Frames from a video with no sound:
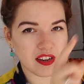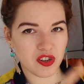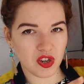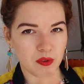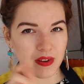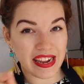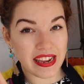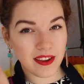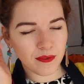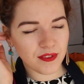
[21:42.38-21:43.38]
I do
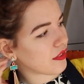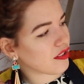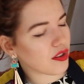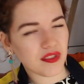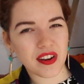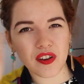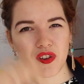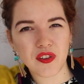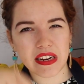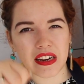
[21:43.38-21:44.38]
leaves. So instead
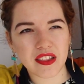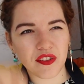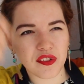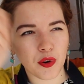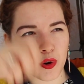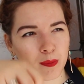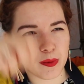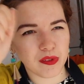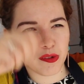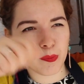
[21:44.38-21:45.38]
of doing like those
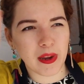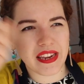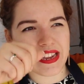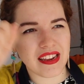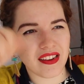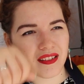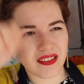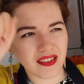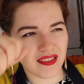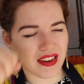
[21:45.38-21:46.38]
horrible spiky
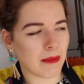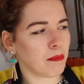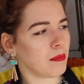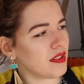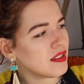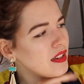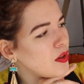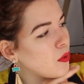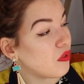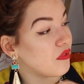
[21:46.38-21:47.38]
stems
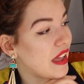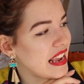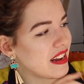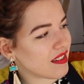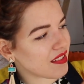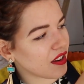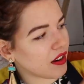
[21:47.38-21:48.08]
or veins,